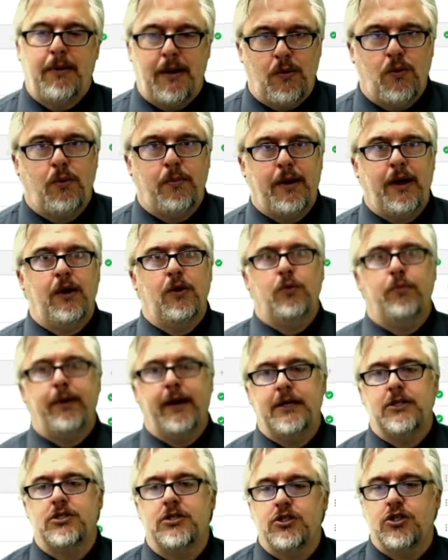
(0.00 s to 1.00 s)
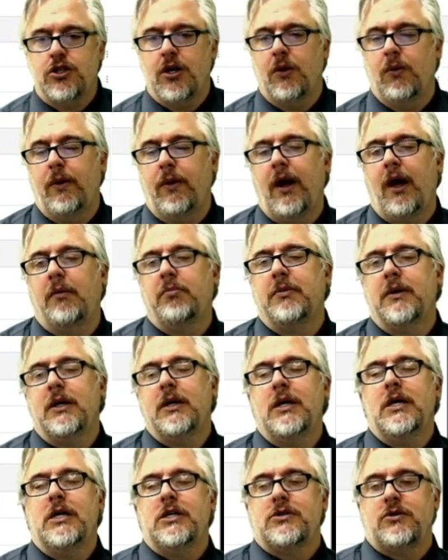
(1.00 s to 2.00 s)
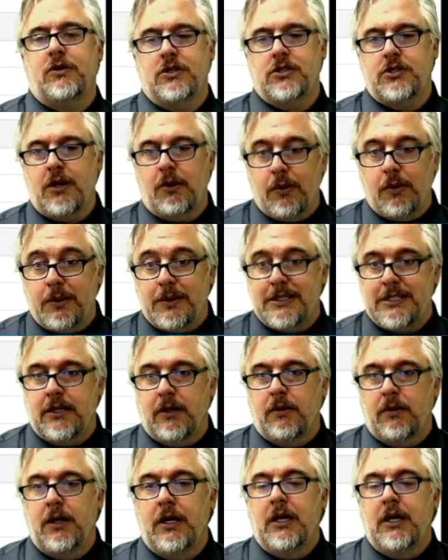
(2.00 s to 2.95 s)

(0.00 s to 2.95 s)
I want my homepage to show up. So here's what we do.